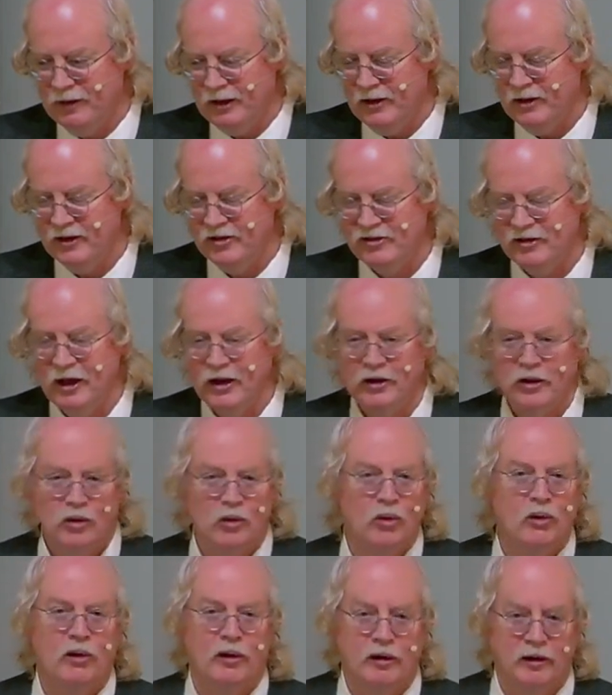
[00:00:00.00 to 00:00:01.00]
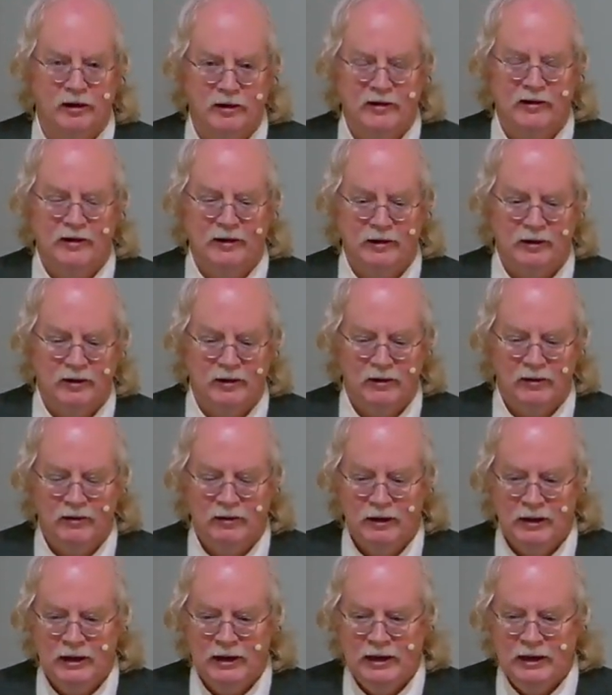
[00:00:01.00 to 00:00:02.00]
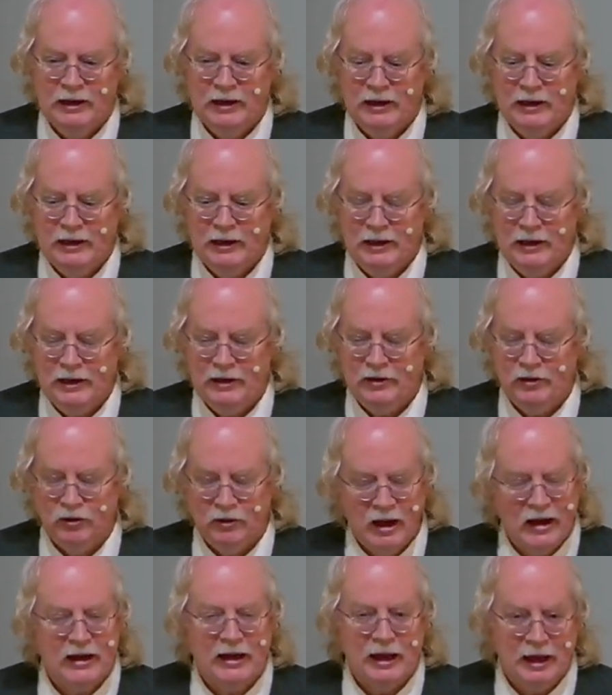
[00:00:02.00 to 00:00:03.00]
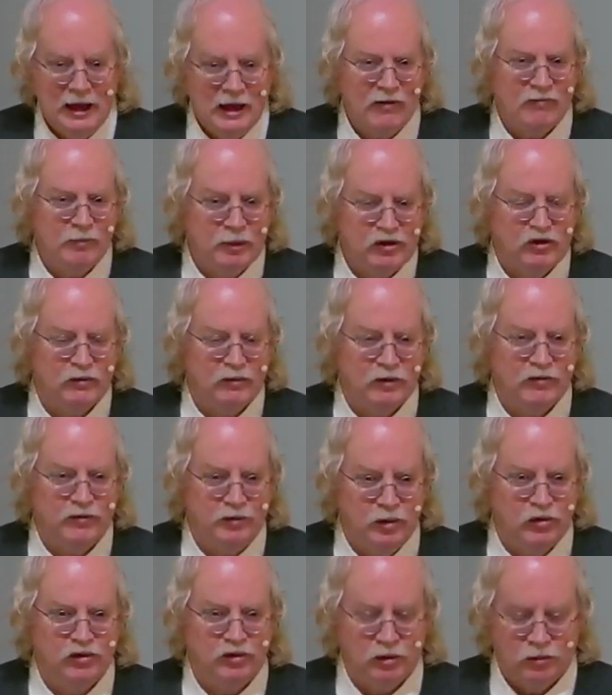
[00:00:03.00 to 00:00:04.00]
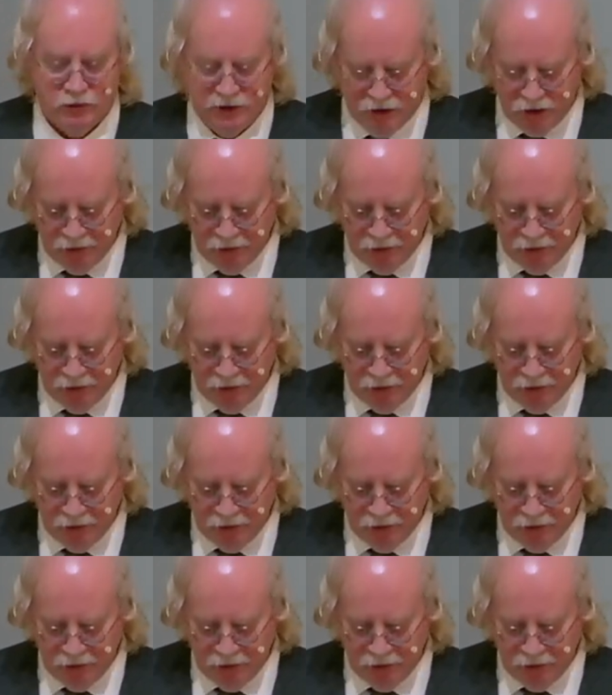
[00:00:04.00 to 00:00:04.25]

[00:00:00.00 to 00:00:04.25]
it's not going to work. Uh, you're not going to have much of a future when you